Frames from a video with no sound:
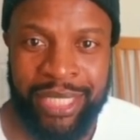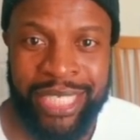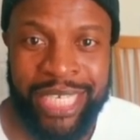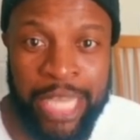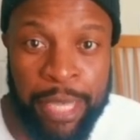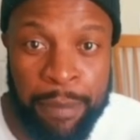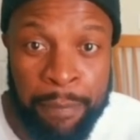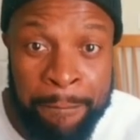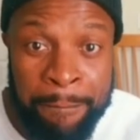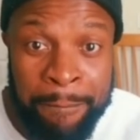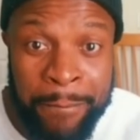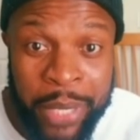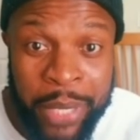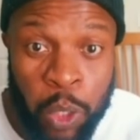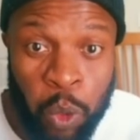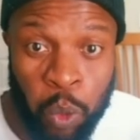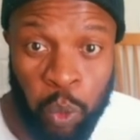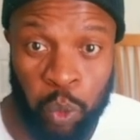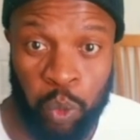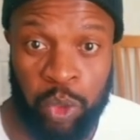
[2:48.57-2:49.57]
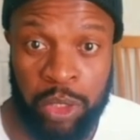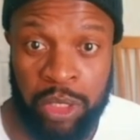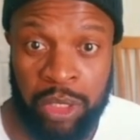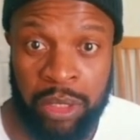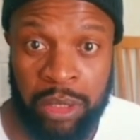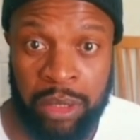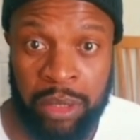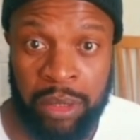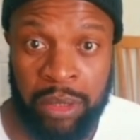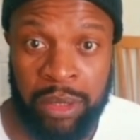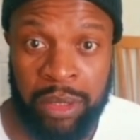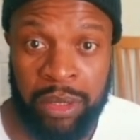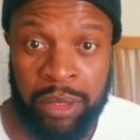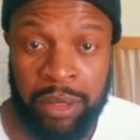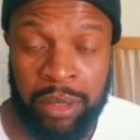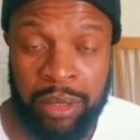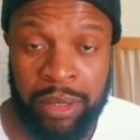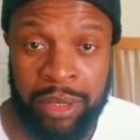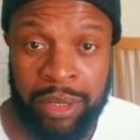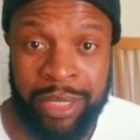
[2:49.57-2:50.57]
They built
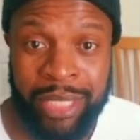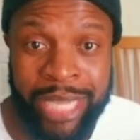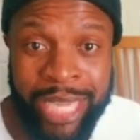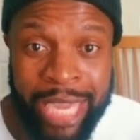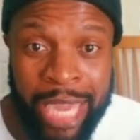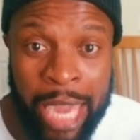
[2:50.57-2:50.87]
the